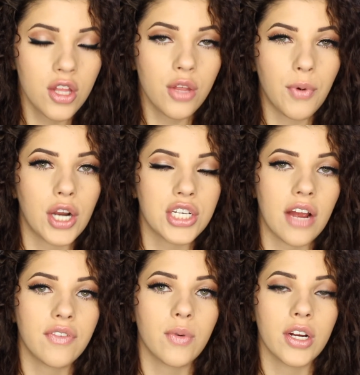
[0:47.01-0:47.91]
the brush
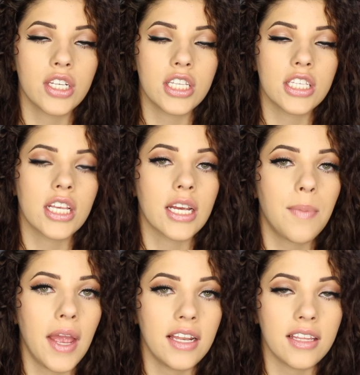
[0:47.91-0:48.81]
afterwards is like
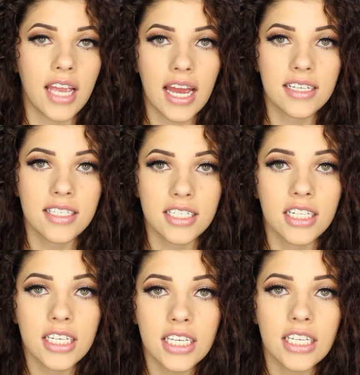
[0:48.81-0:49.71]
a pain in the ass to
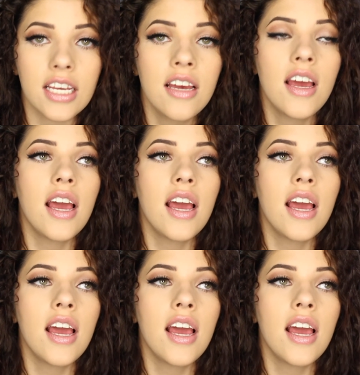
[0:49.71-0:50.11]
clean